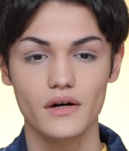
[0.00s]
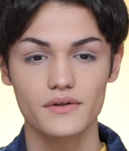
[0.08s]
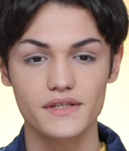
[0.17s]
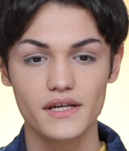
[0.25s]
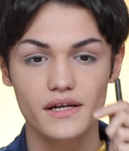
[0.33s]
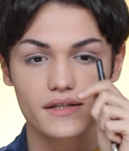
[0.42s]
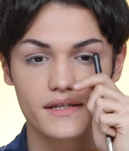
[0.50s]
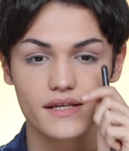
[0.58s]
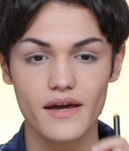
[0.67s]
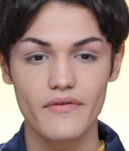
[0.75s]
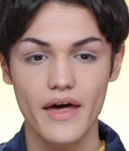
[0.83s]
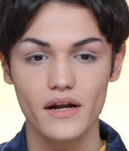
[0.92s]
know, see, to
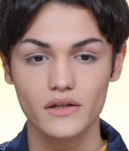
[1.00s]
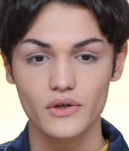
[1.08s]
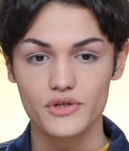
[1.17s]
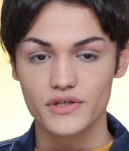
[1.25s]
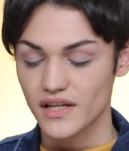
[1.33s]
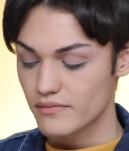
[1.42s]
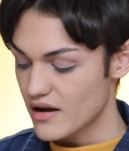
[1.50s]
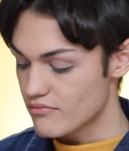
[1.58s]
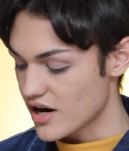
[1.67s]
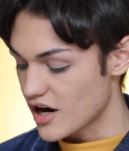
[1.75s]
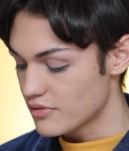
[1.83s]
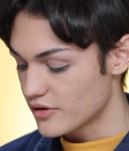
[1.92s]
give that illusion that my
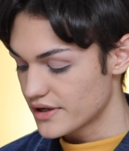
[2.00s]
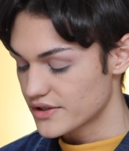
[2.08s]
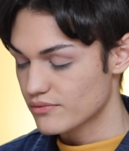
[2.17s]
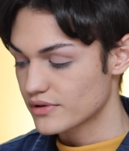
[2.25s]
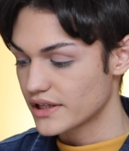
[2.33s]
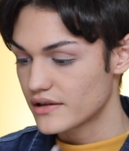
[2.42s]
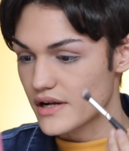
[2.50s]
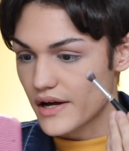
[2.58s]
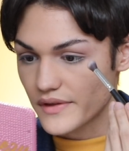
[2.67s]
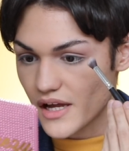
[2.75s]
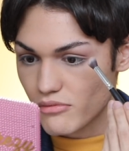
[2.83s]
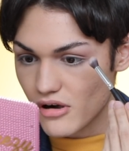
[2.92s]
brow bone is really not that